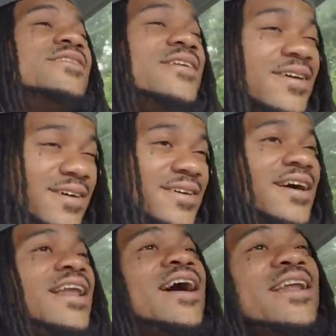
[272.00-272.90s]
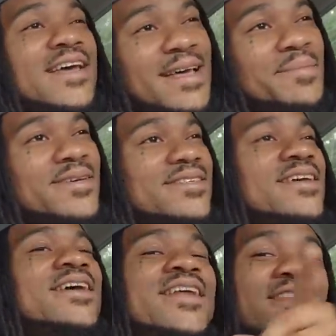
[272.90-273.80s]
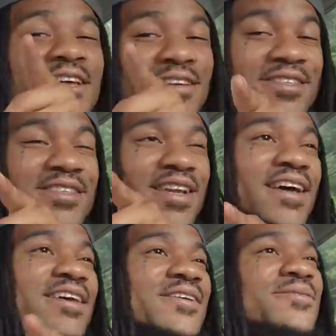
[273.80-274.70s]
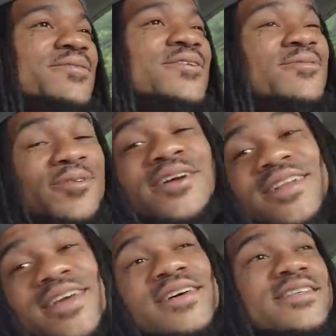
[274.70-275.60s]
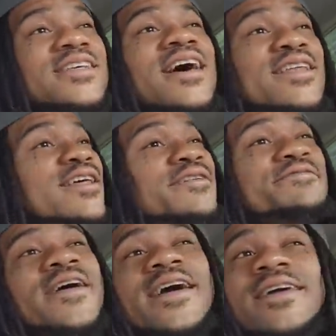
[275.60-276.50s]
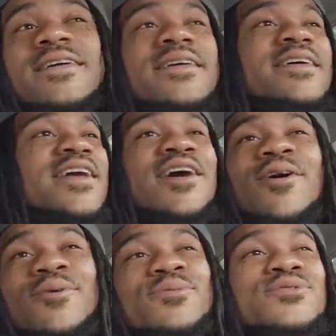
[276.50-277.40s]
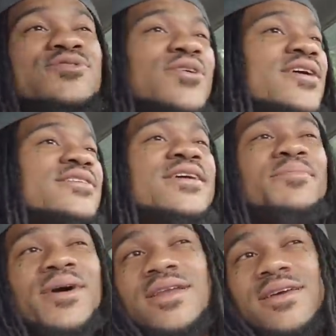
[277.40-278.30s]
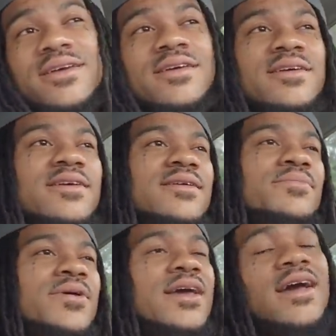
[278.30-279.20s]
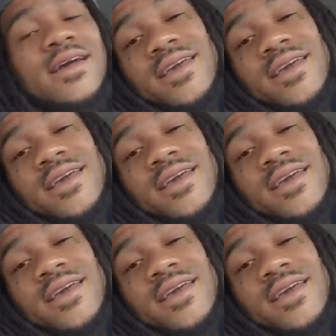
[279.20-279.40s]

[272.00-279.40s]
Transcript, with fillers: Yeah, a lot of head busters. They thought just like you. Real niggas, solid. They can fight, get hoes, dress, get money, but they got